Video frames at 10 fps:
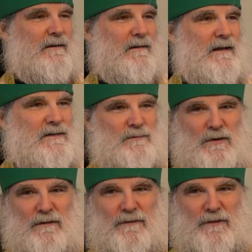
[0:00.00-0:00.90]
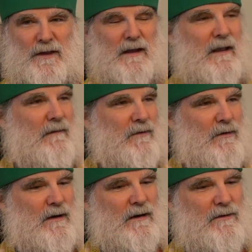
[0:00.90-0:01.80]
That's the beautiful thing. If you
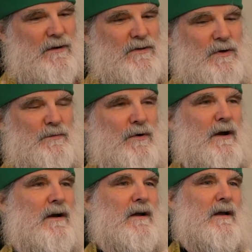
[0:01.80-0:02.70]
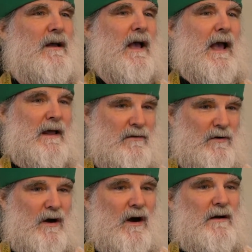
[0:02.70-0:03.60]
can increase your prayer and
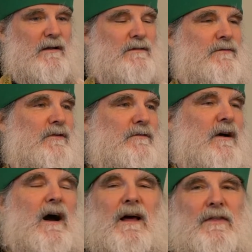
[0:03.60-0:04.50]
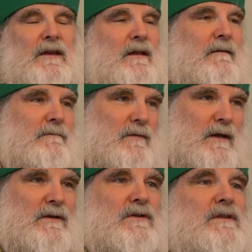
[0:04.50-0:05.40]
your heart is full of God, then
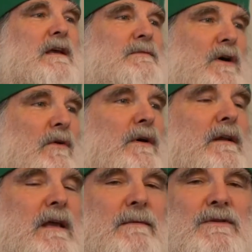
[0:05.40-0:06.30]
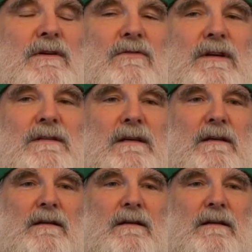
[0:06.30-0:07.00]
it just keeps going. It keeps increasing.